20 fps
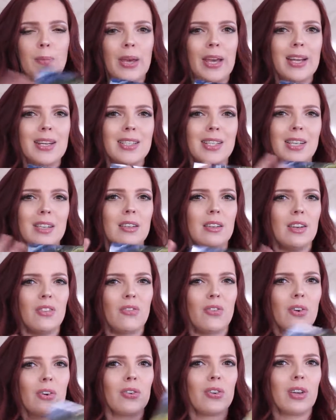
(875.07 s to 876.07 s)
picked a
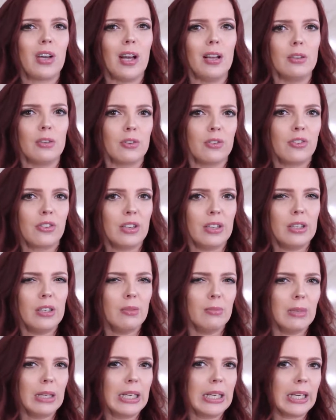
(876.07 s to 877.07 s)
different color
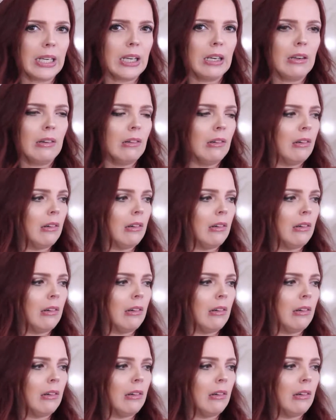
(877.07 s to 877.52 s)
scheme. Like,